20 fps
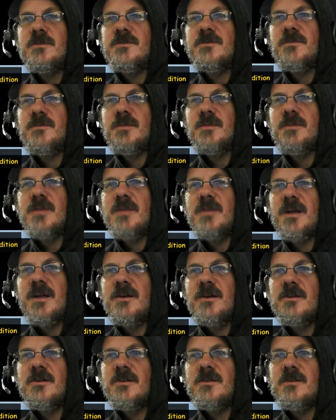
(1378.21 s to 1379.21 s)
from the black
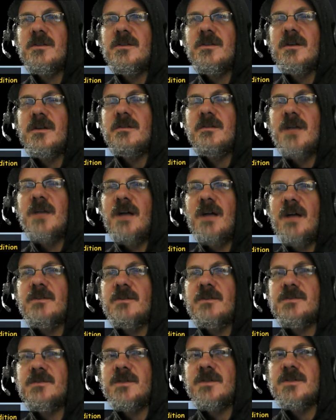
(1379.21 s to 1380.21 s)
hole.
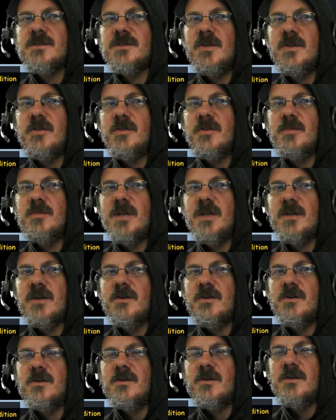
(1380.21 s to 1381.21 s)
Alice falls into a black
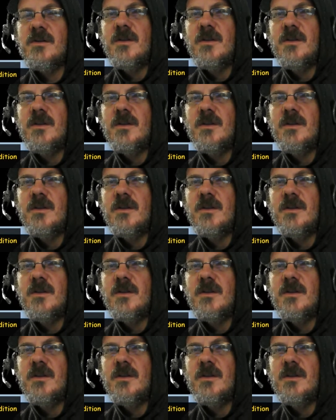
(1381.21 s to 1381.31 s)
hole.